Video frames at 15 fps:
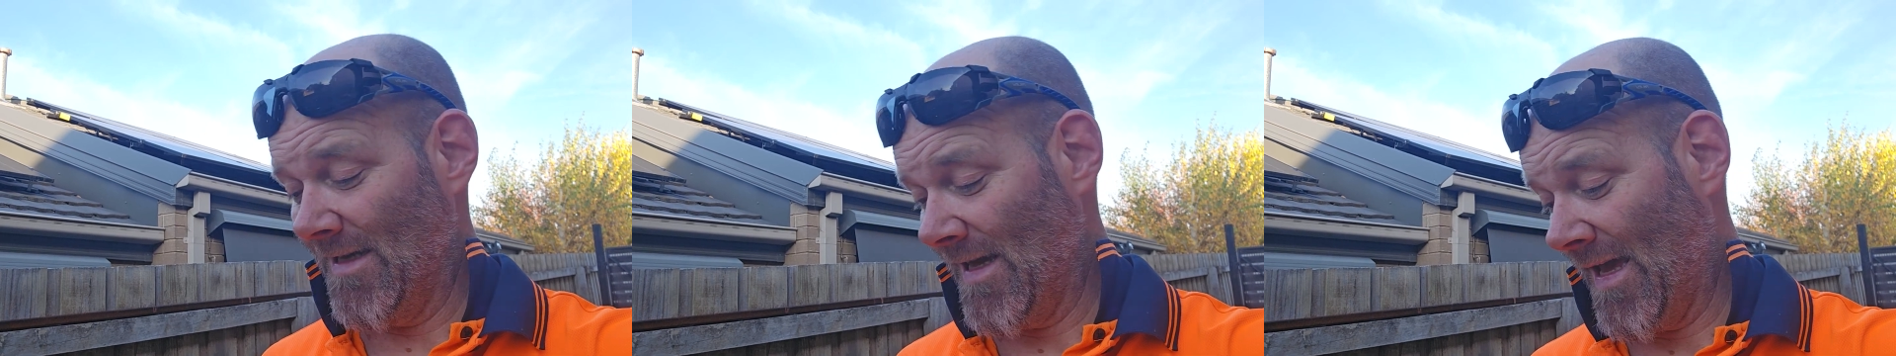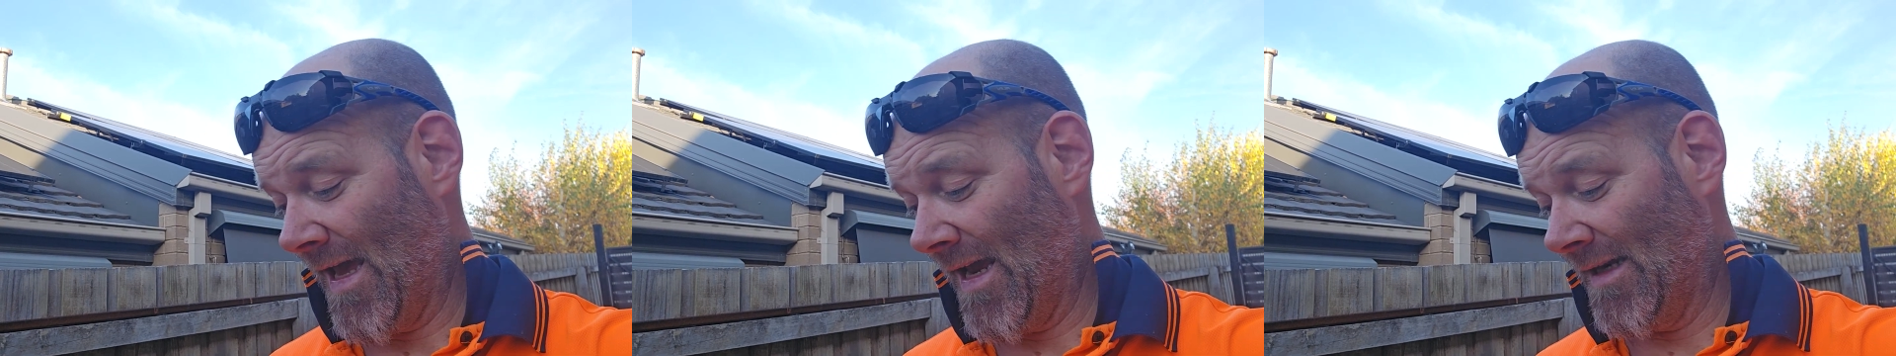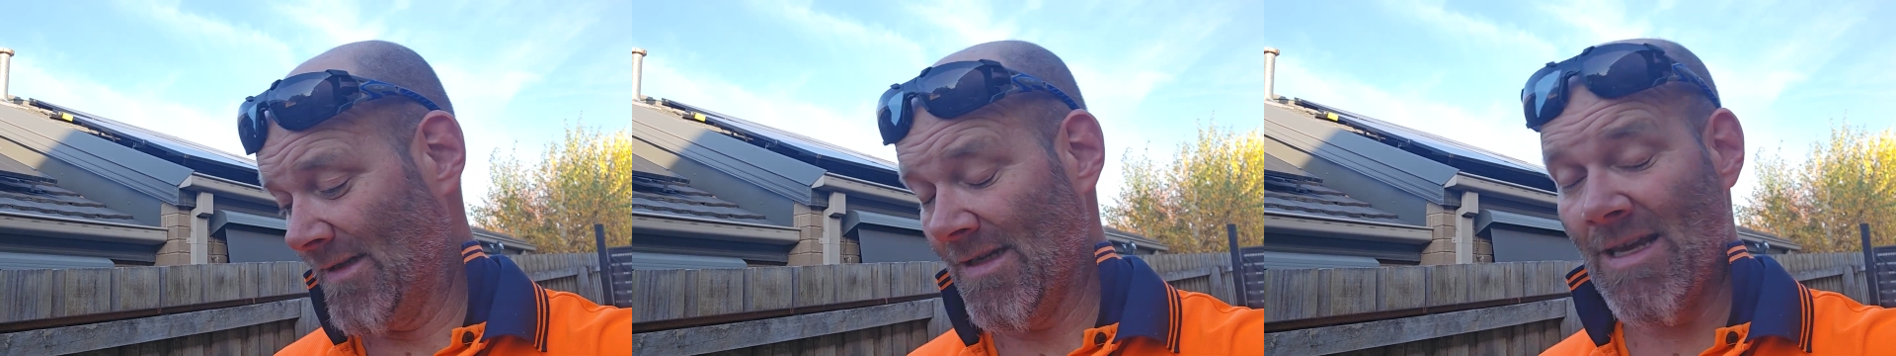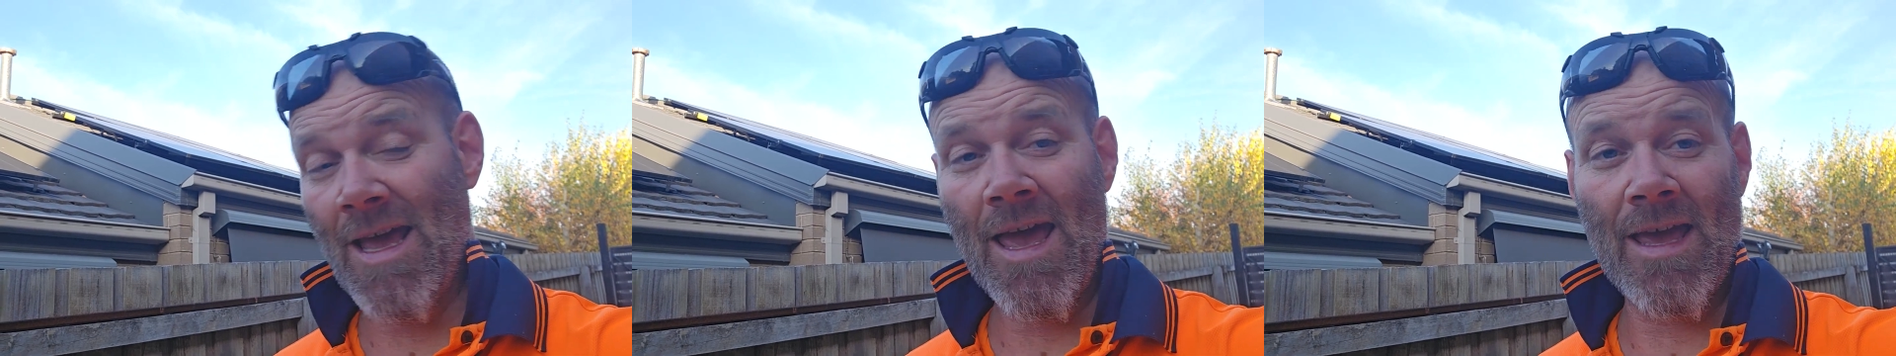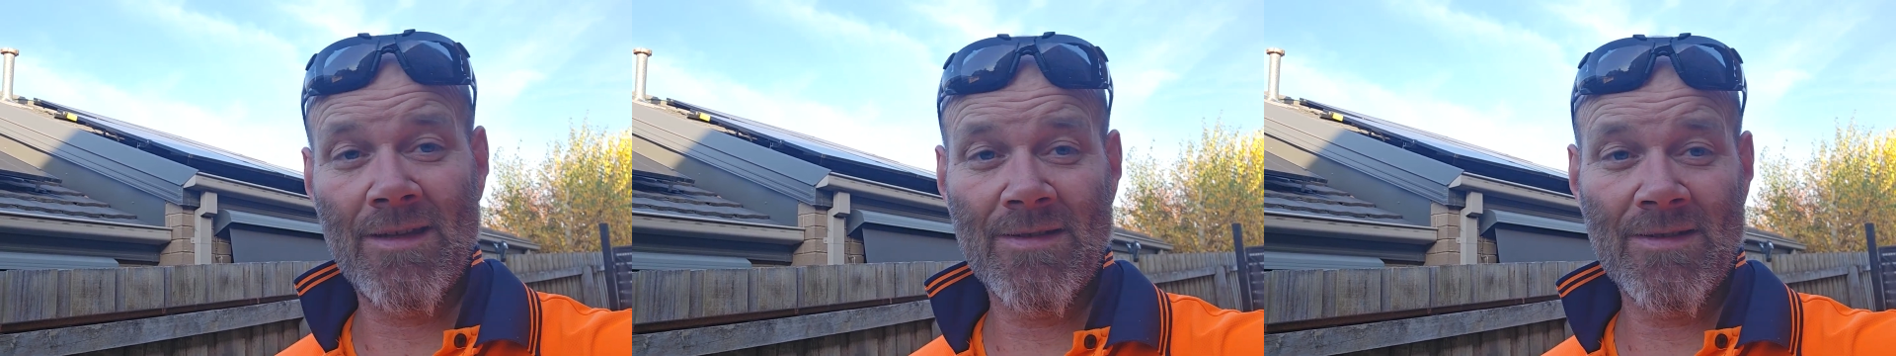And he
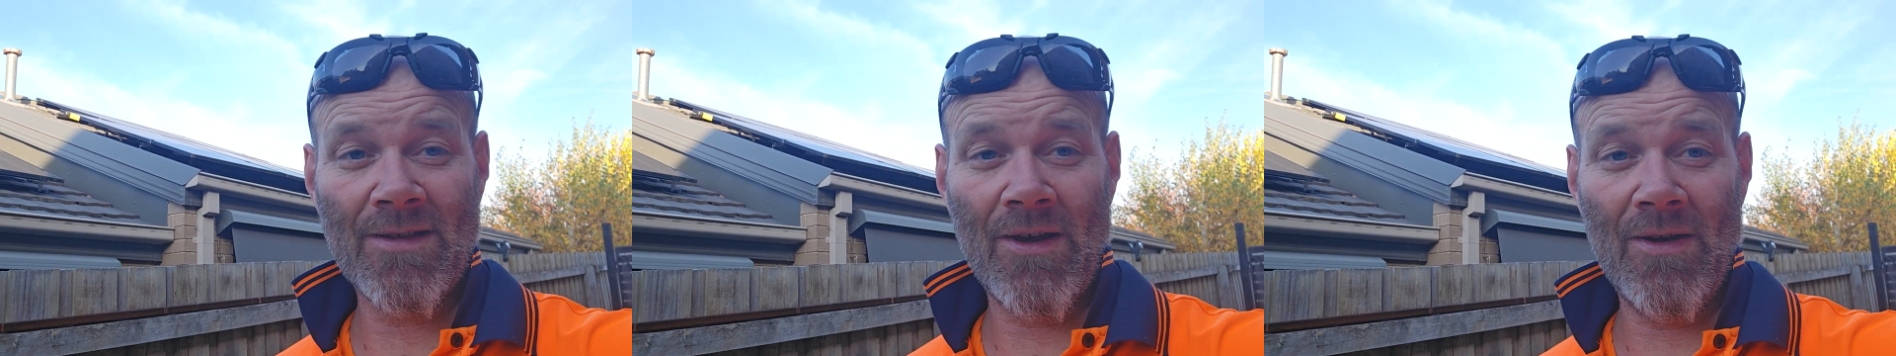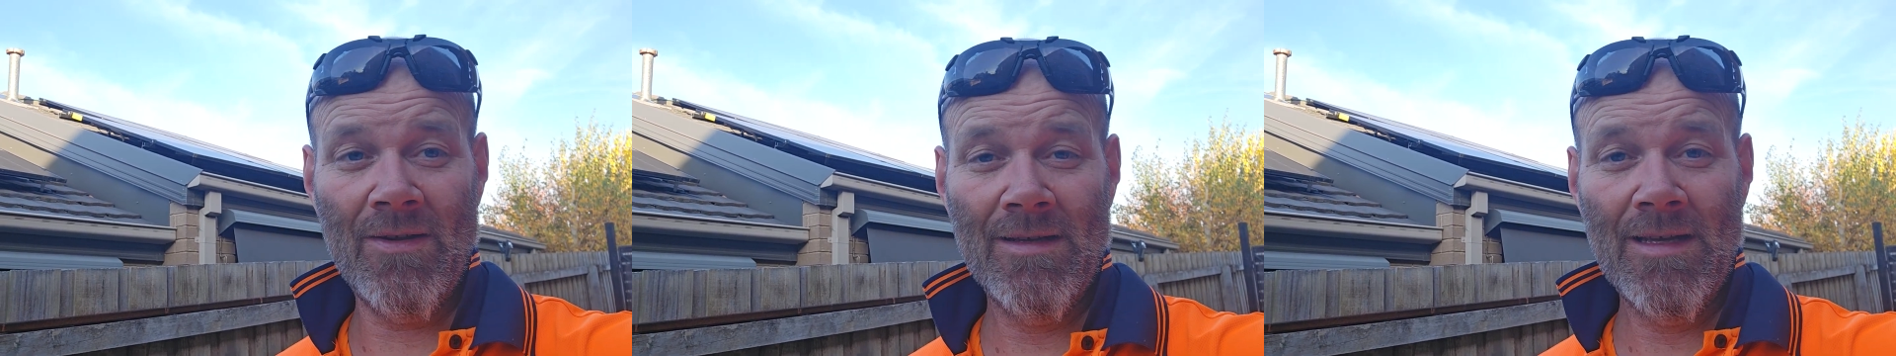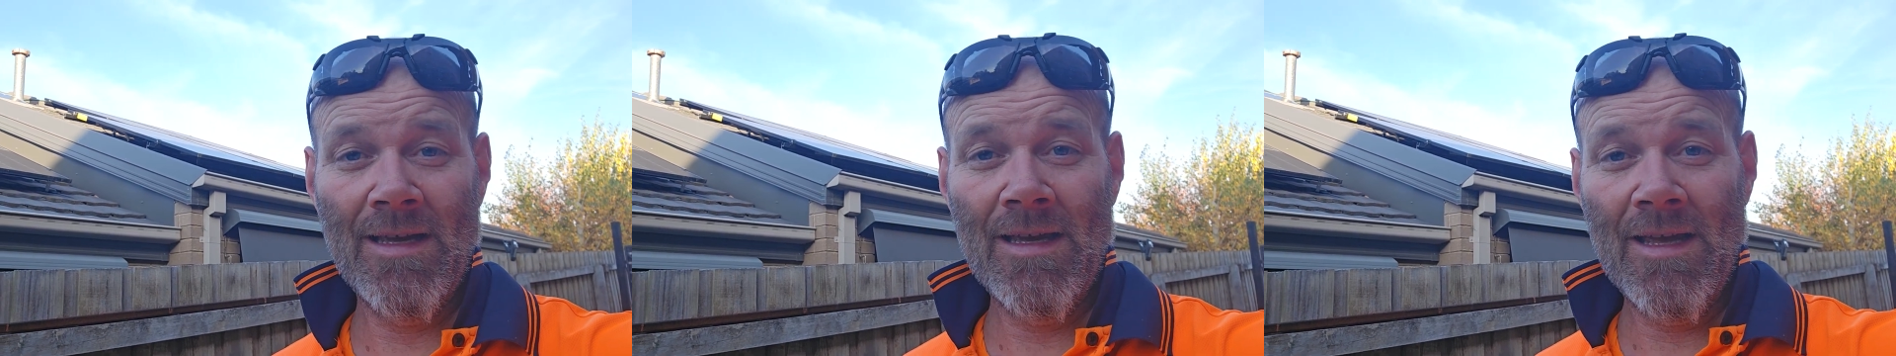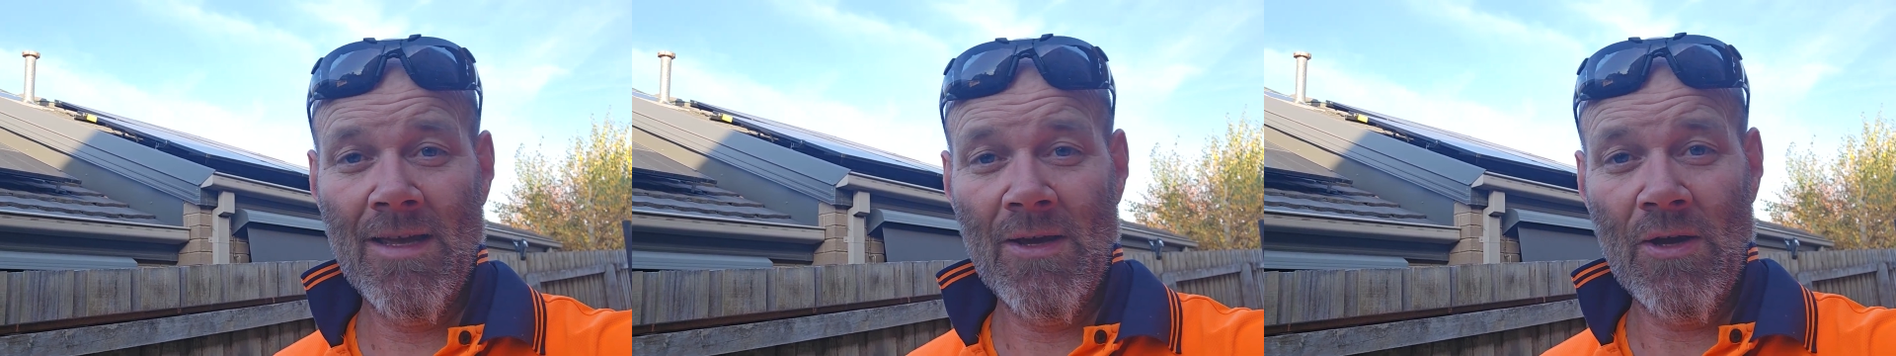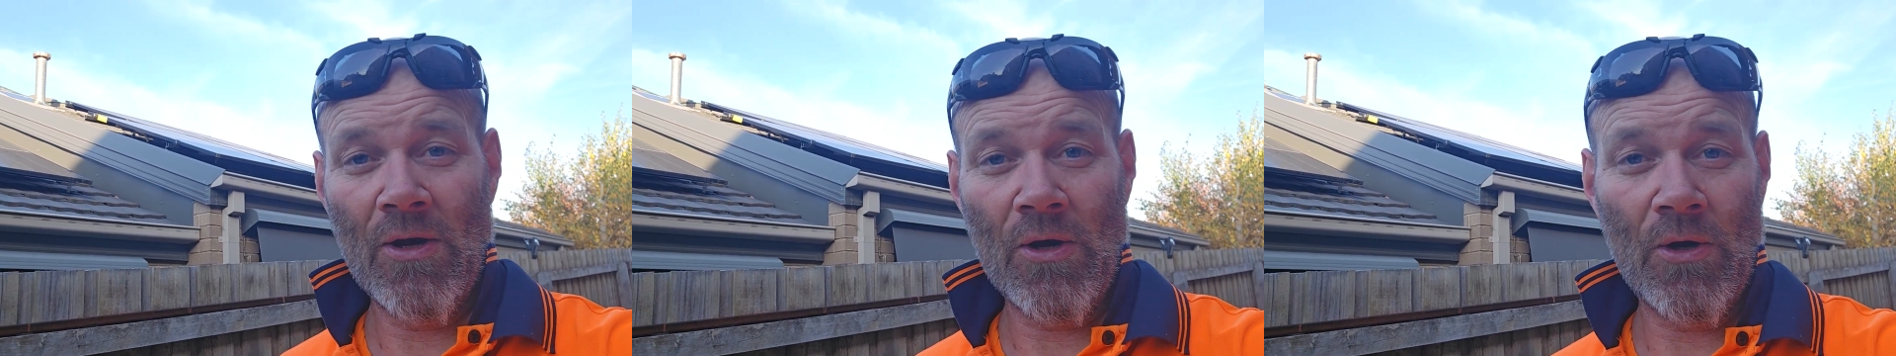has. So
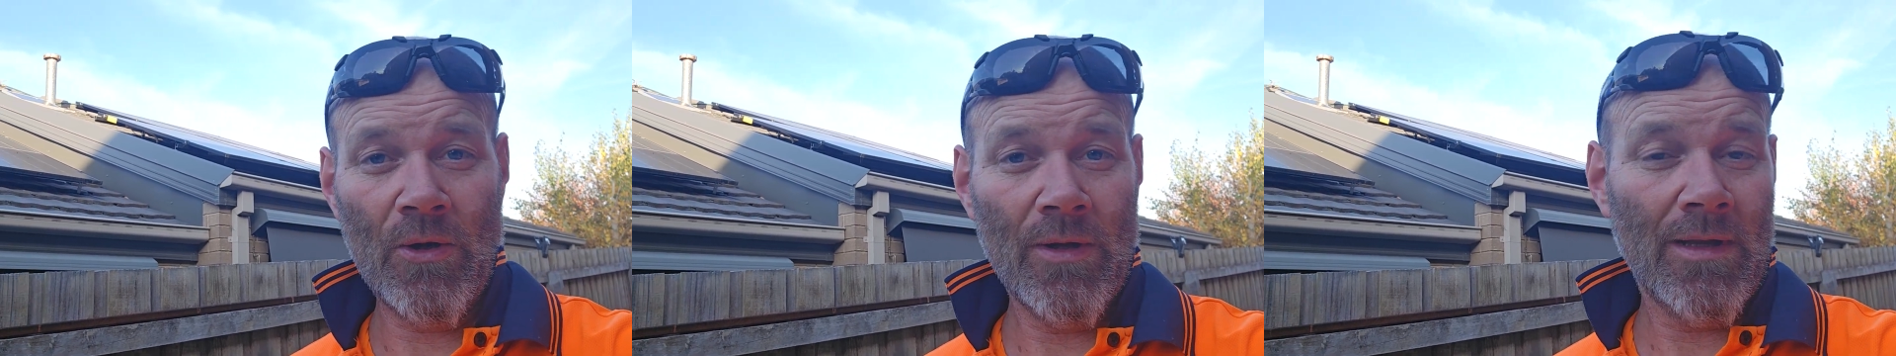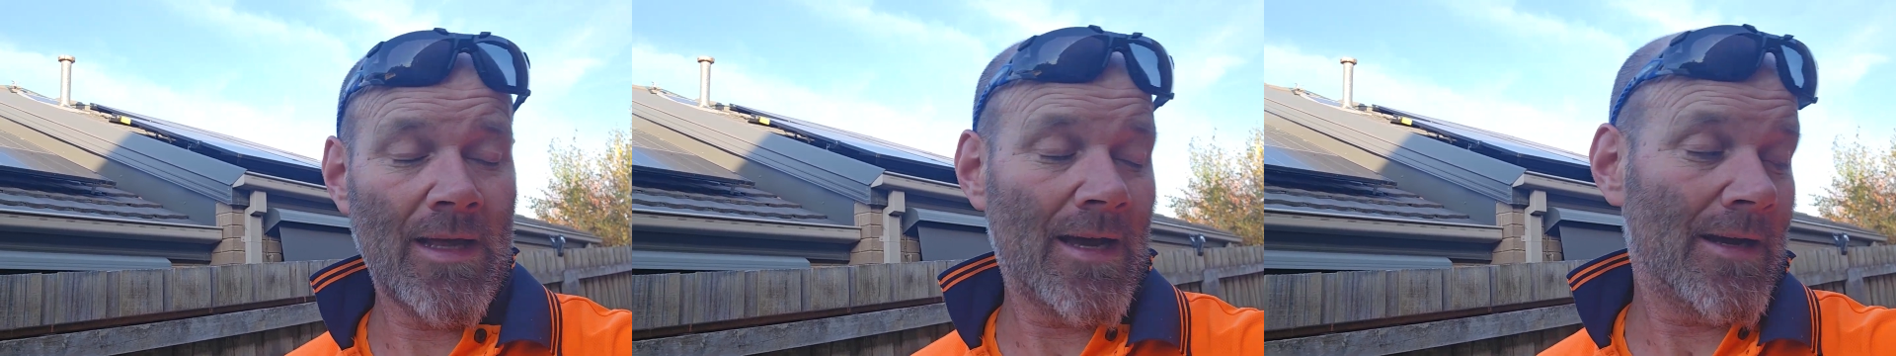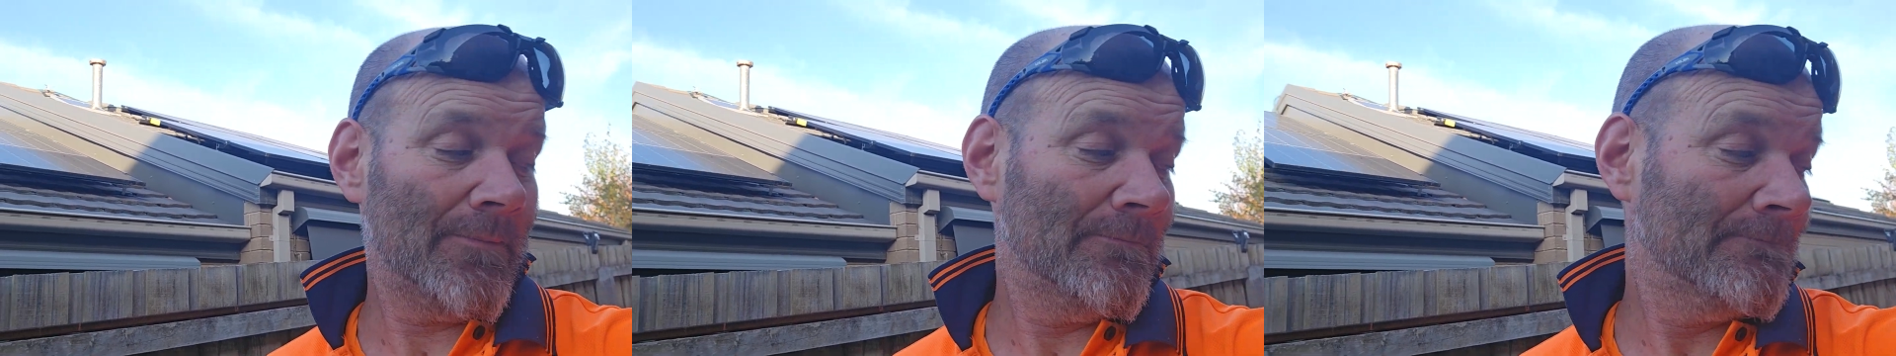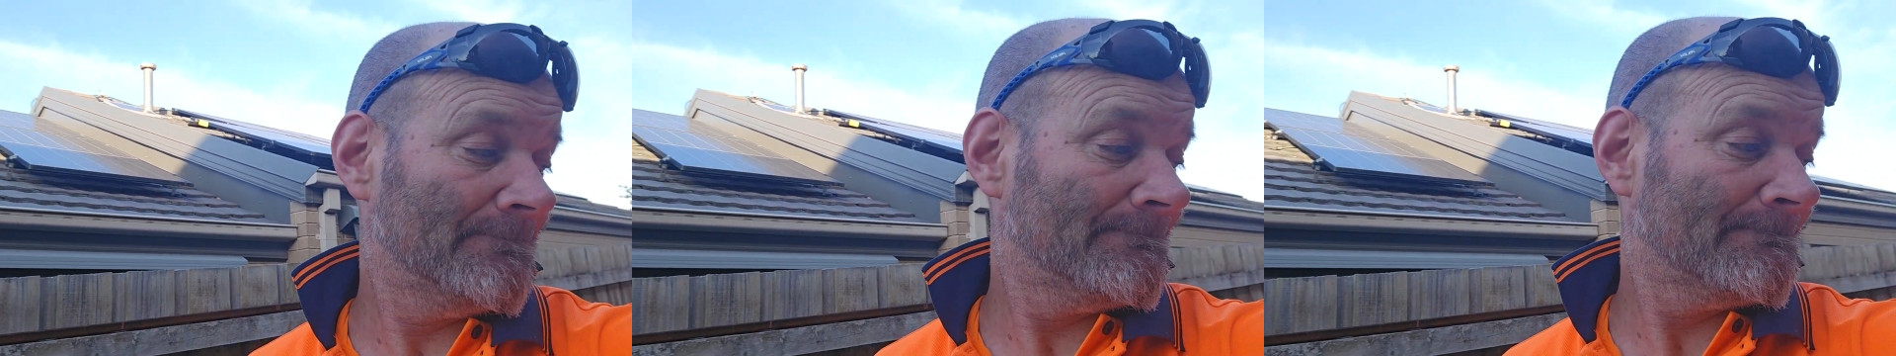I'll